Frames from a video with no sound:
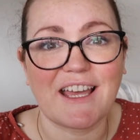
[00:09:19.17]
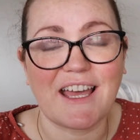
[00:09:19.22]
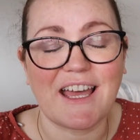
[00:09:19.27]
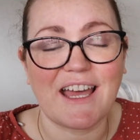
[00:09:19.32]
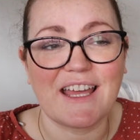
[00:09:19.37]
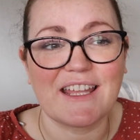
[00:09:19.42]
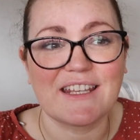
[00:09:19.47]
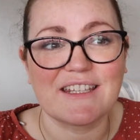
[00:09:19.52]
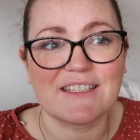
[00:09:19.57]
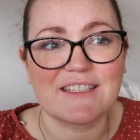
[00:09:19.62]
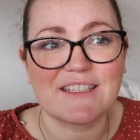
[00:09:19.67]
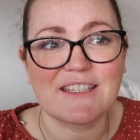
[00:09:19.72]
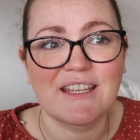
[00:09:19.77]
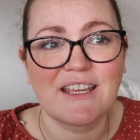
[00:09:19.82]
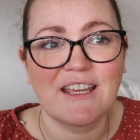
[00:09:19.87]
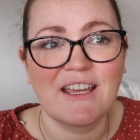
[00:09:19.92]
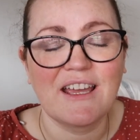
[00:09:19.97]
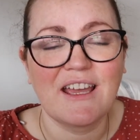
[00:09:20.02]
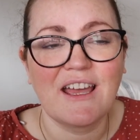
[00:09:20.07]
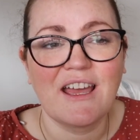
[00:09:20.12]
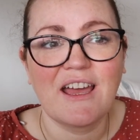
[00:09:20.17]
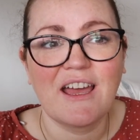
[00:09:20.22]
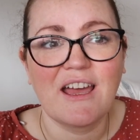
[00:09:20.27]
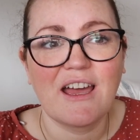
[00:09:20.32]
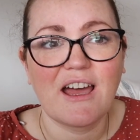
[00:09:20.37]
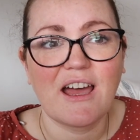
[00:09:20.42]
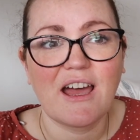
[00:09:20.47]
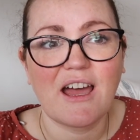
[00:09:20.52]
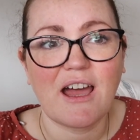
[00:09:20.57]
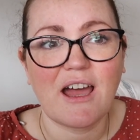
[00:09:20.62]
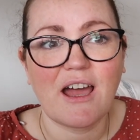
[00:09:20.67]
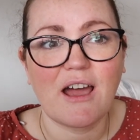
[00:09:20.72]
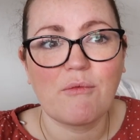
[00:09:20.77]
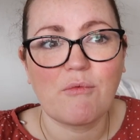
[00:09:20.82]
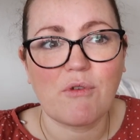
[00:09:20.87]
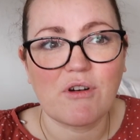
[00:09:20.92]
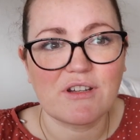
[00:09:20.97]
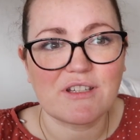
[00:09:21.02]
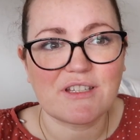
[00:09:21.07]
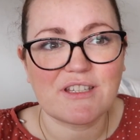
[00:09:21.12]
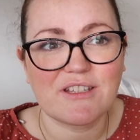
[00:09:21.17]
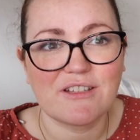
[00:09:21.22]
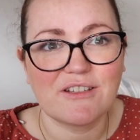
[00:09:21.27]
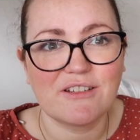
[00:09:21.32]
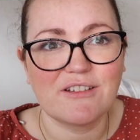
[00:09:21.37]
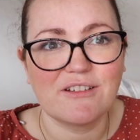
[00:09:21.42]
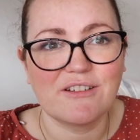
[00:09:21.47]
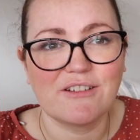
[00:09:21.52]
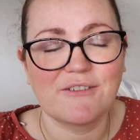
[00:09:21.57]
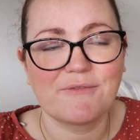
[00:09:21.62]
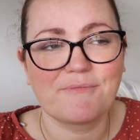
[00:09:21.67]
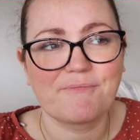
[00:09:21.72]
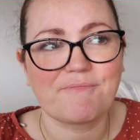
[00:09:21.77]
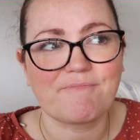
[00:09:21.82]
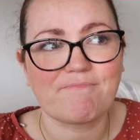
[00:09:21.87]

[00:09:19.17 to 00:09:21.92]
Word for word: and i want to